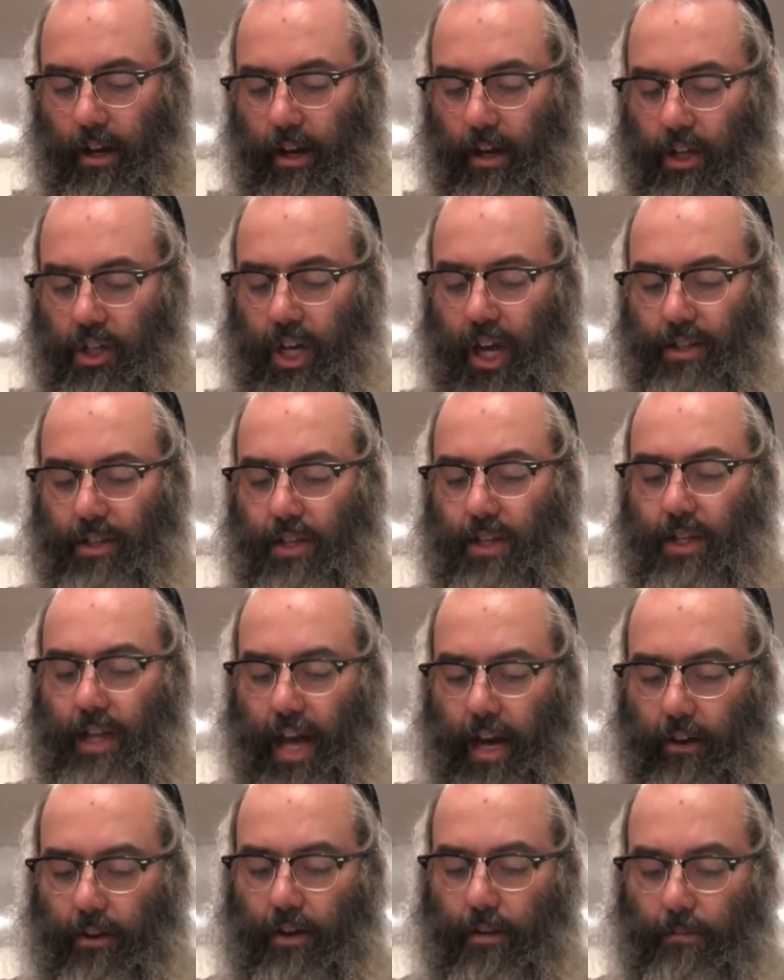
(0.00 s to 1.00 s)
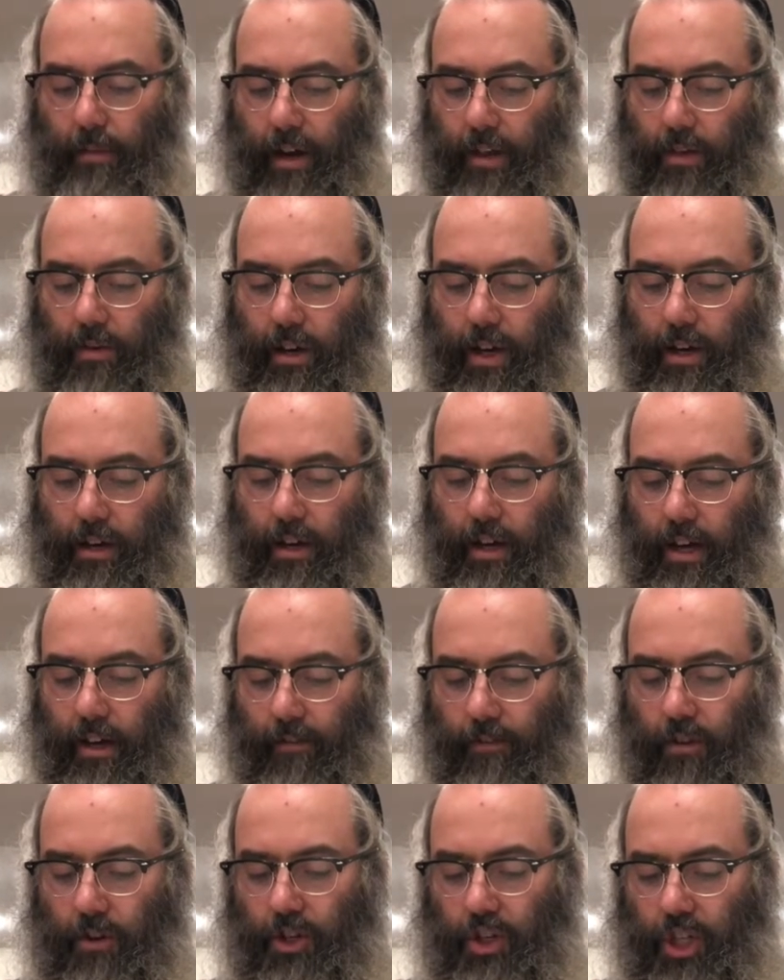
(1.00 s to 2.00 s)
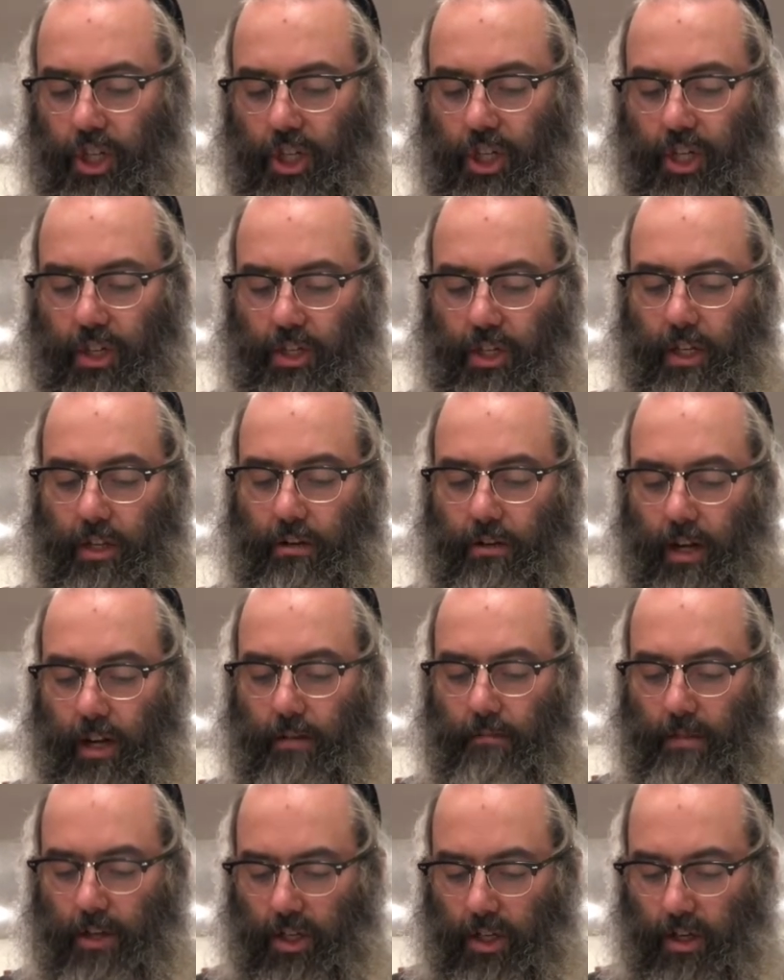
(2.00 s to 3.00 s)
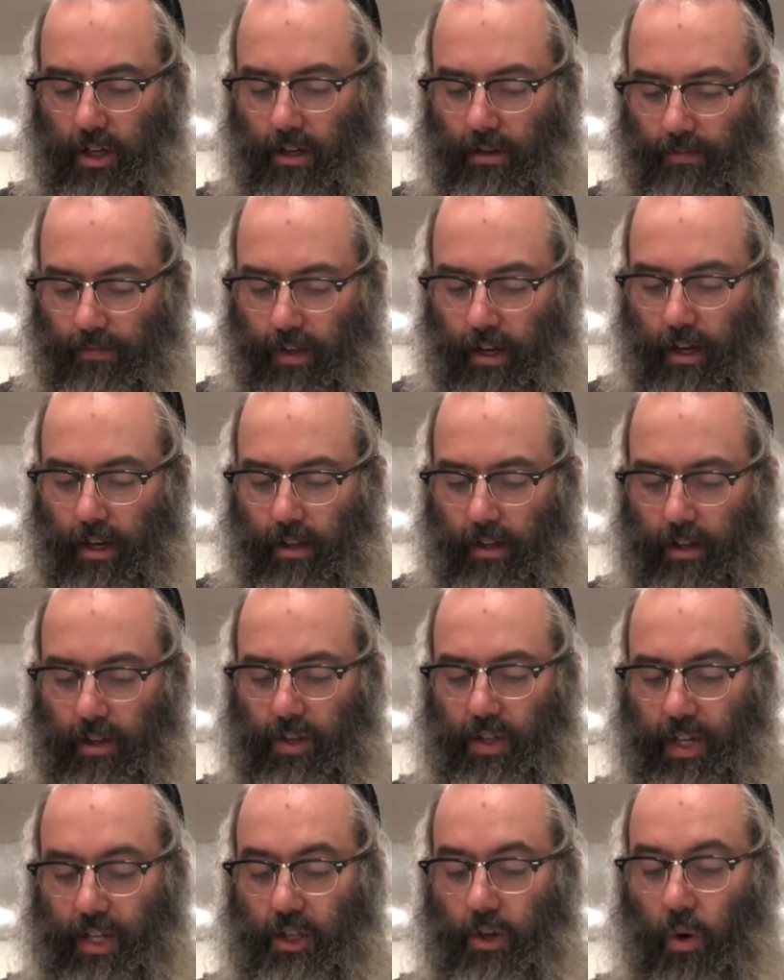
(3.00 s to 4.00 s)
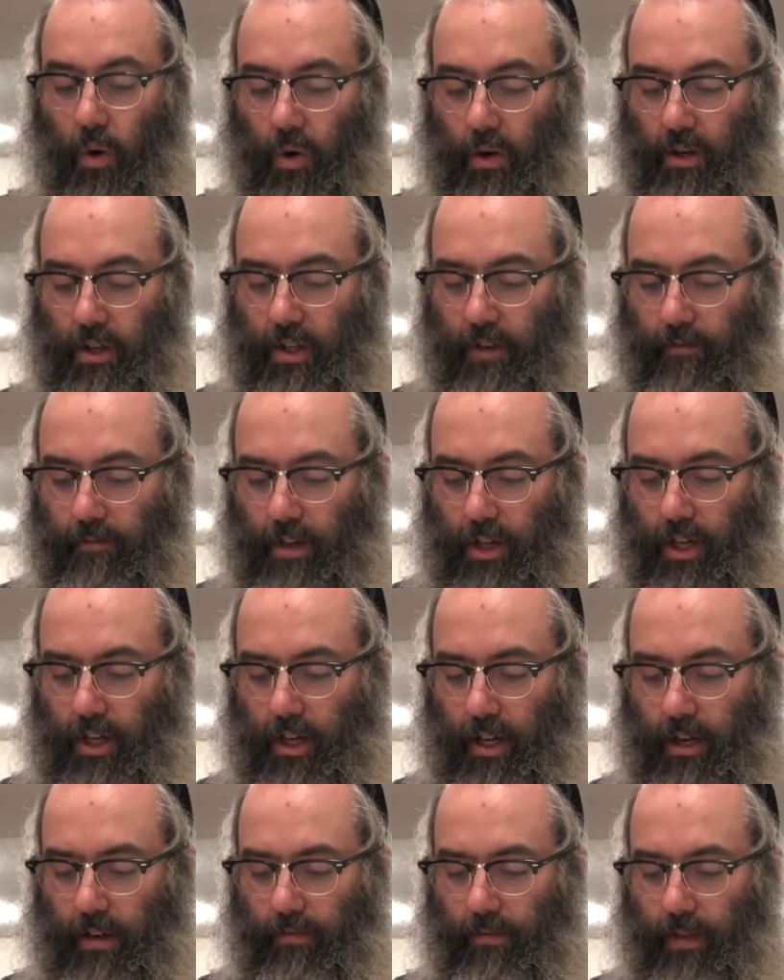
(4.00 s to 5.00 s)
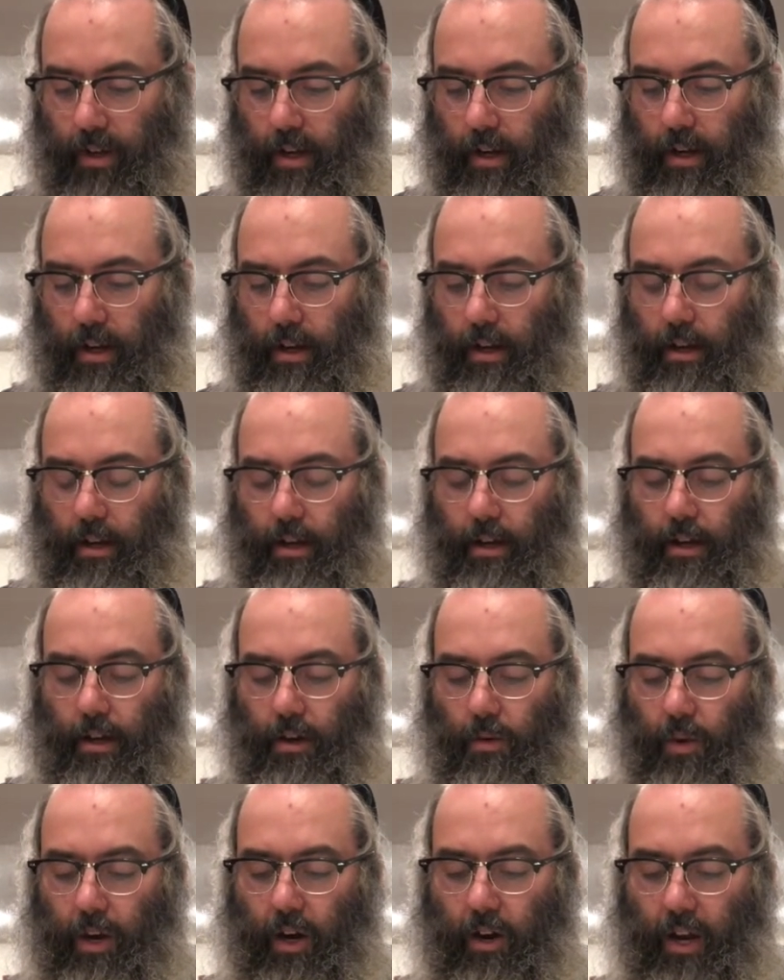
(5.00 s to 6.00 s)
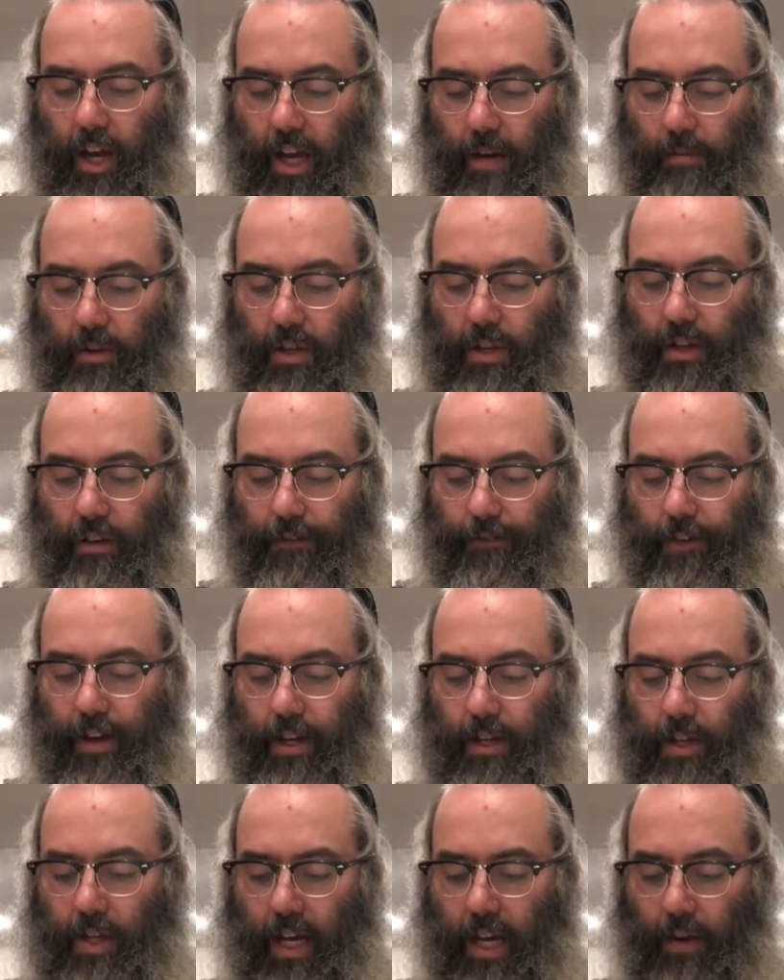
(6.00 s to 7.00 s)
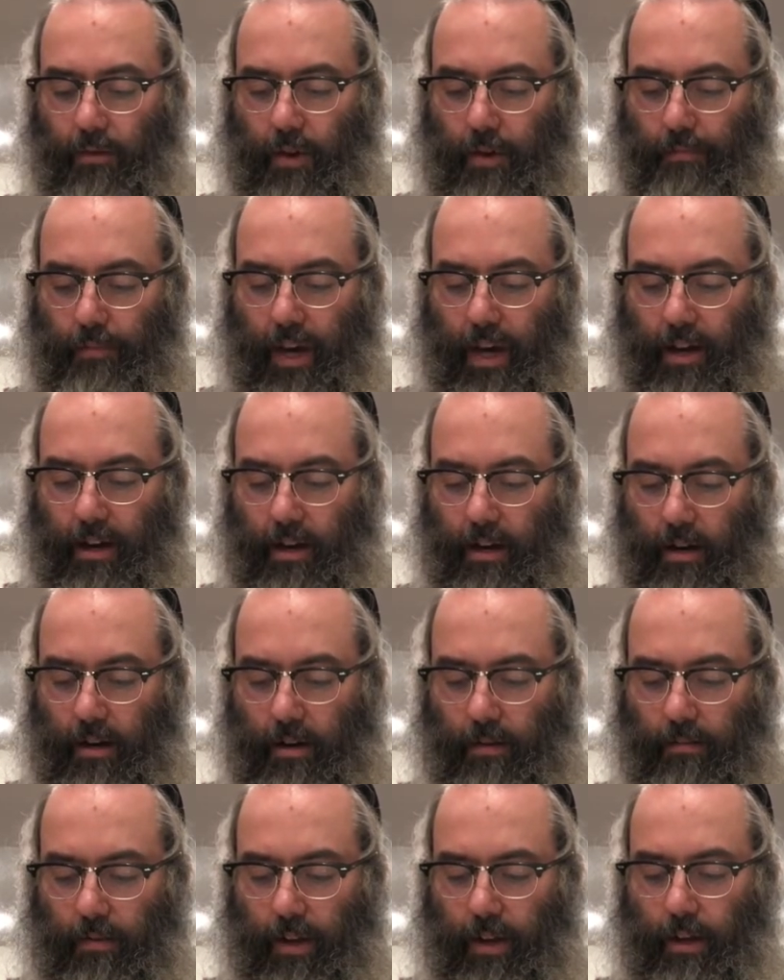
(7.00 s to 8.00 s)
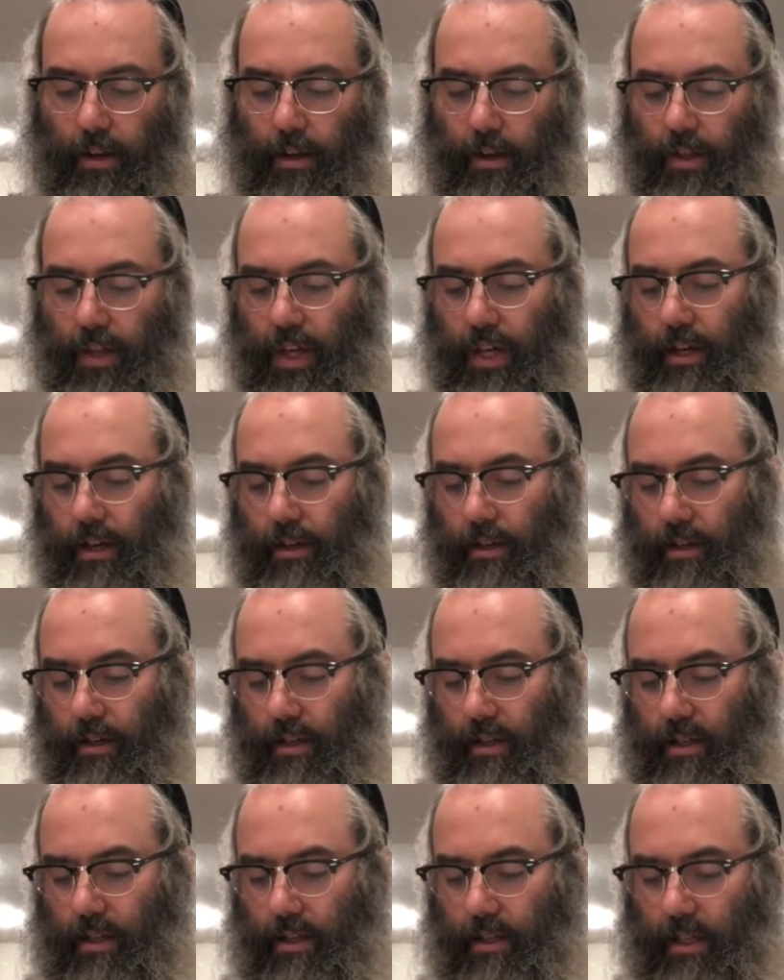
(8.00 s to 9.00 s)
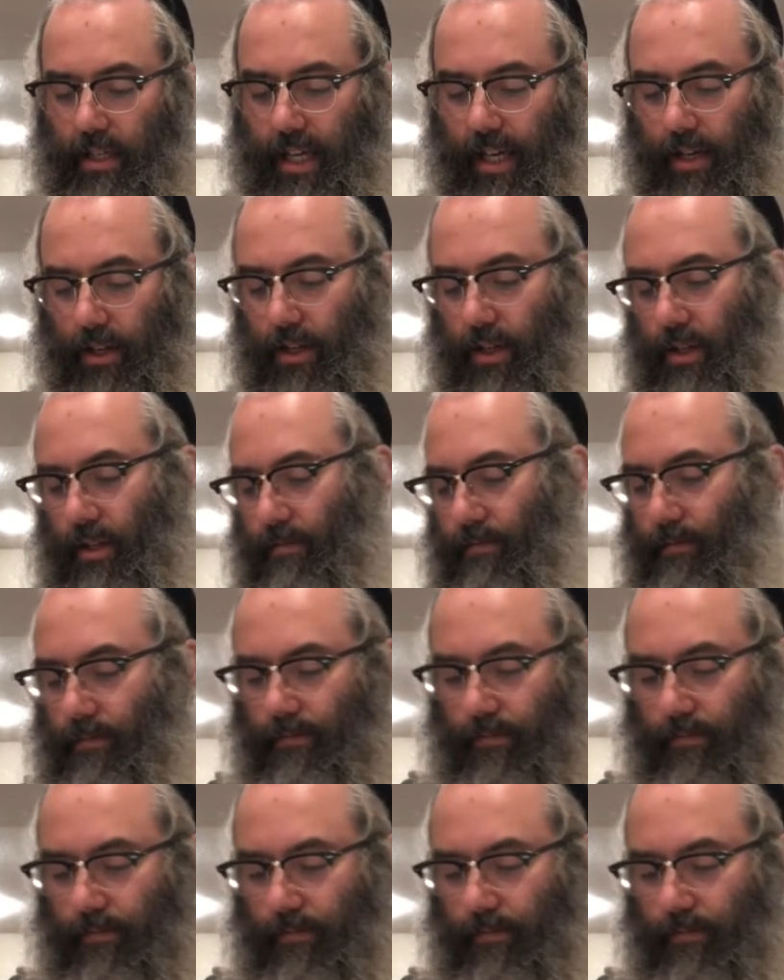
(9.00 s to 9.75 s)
Shas is an acronym, by the way, for Shisha Sidre Mishnah, the 6 orders of Mishnah, we are able to fix and repair the 6